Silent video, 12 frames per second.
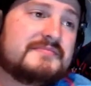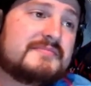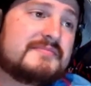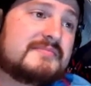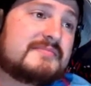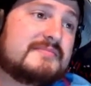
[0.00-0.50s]
or
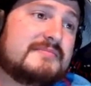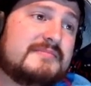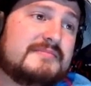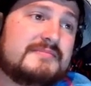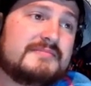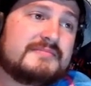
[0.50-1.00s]
plot or
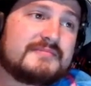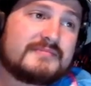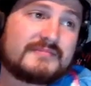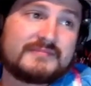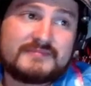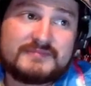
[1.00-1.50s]
anything.
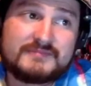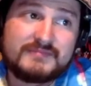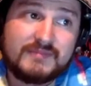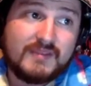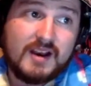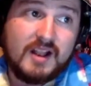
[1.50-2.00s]
It's just
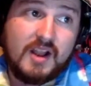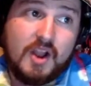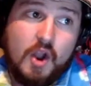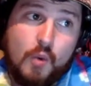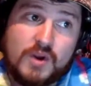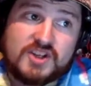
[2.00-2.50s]
three and
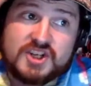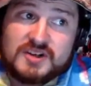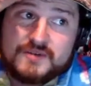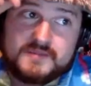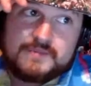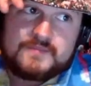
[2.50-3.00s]
a half which,
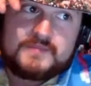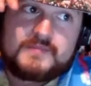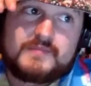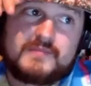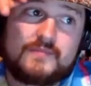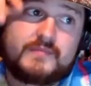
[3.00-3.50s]
minutes of
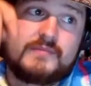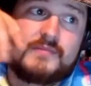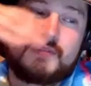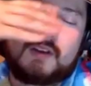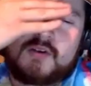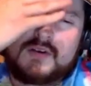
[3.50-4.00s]
material
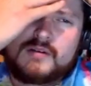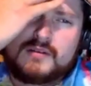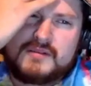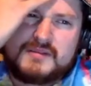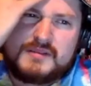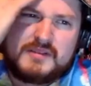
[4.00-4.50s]
stretched into
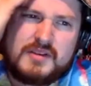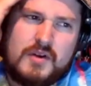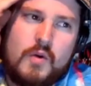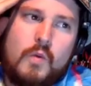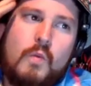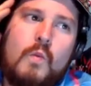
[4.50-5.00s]
just
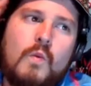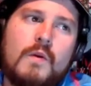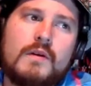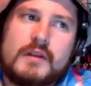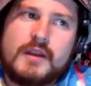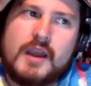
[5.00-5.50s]
over two
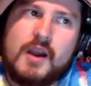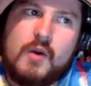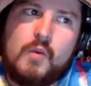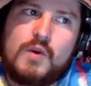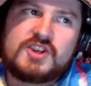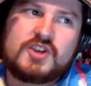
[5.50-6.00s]
hours. Yeah, like
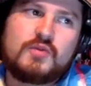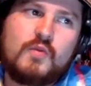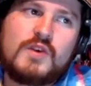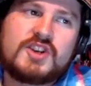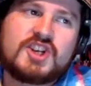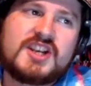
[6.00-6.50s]
it's, which,
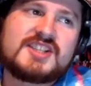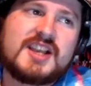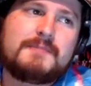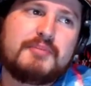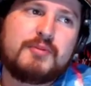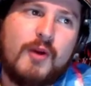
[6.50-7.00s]
which is a
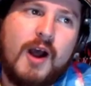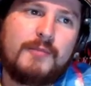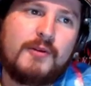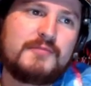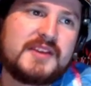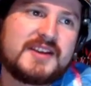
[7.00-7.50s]

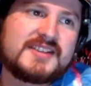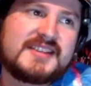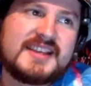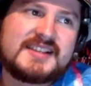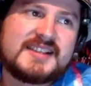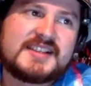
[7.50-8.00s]
problem because
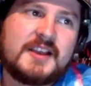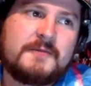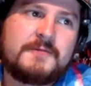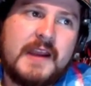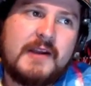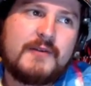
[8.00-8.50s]
this is a
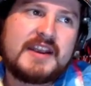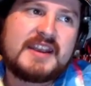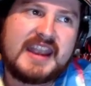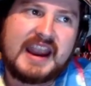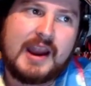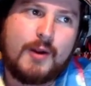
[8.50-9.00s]
very
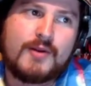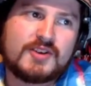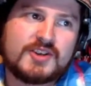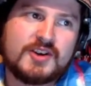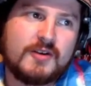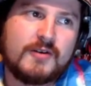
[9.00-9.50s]

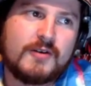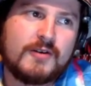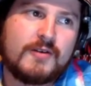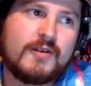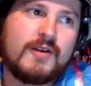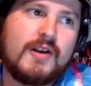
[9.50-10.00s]

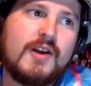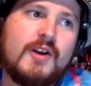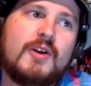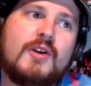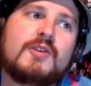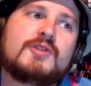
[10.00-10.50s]
character
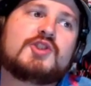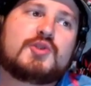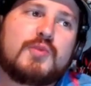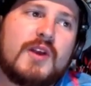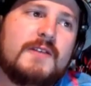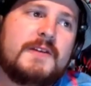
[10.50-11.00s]

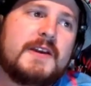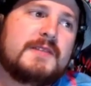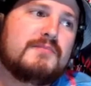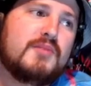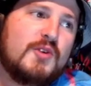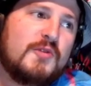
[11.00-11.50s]

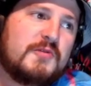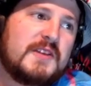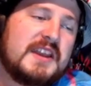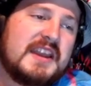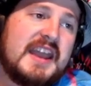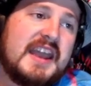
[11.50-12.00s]
driven movie.